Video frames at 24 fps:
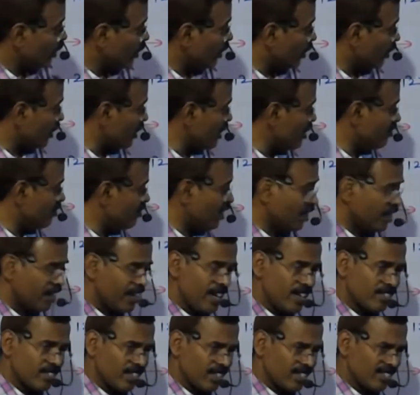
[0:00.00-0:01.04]

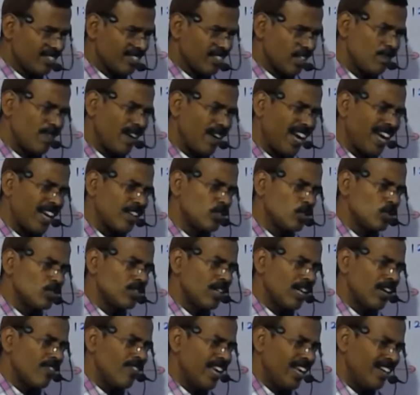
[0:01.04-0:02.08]
Regeneration step, as
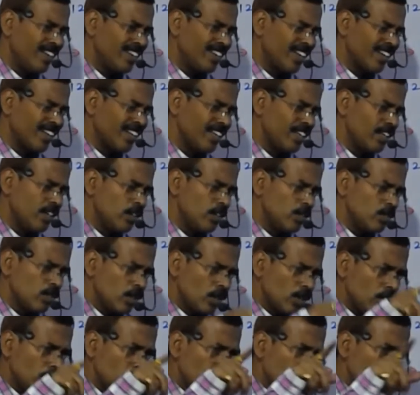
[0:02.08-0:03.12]
usual, where it occurs?
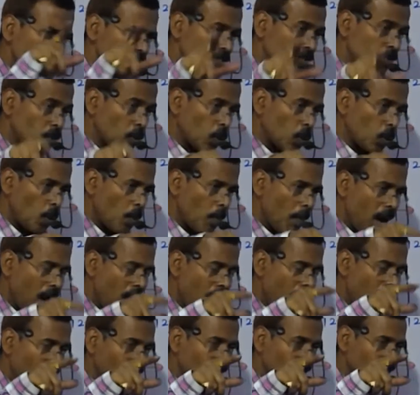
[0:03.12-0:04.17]

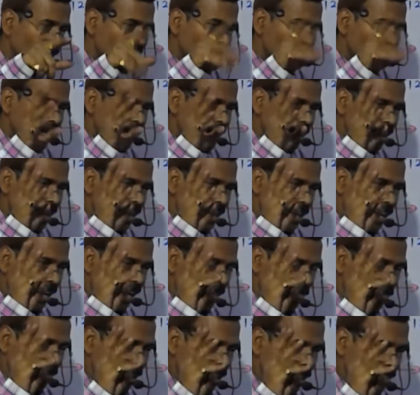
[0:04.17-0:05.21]
Stroma.
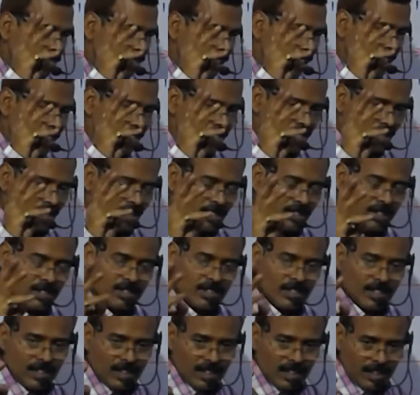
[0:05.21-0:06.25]

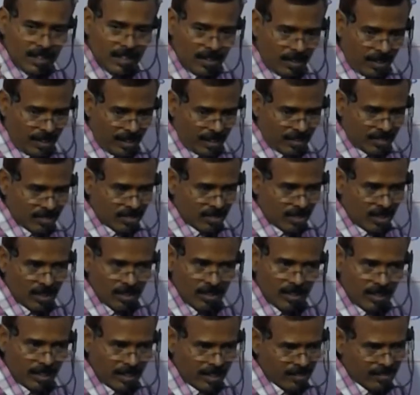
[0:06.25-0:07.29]
Carboxylation,
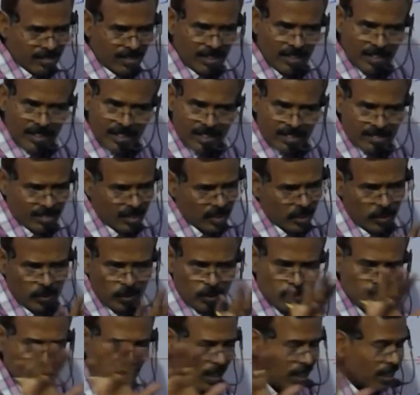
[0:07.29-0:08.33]
reduction, regeneration
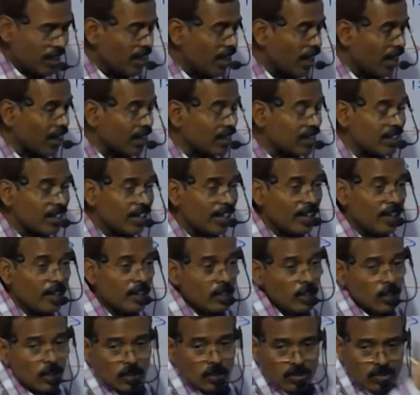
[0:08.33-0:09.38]
usually occur
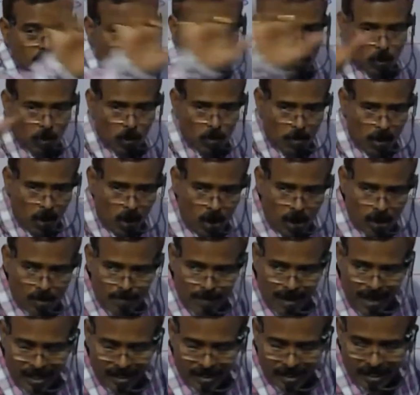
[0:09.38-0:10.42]
in stroma or
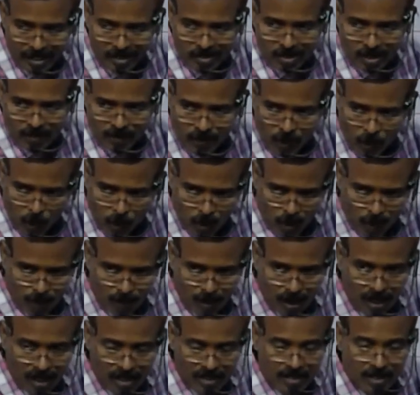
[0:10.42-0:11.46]
matrix of
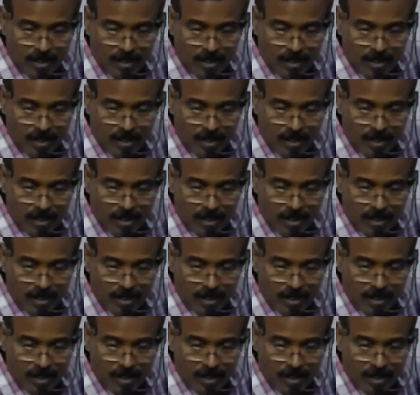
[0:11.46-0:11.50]
chlorophyll.